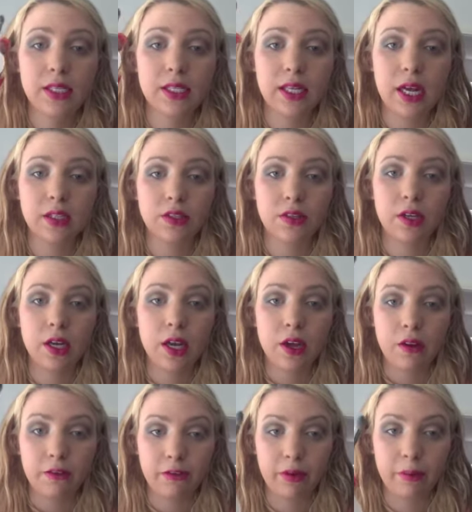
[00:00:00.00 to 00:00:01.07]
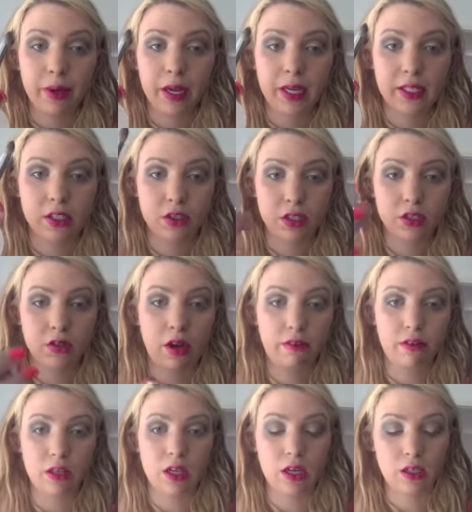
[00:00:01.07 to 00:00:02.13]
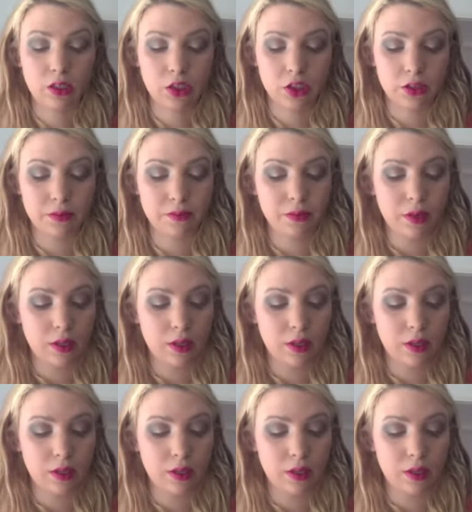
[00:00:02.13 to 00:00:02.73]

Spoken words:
and that's, for me, is Crystal Avalanche.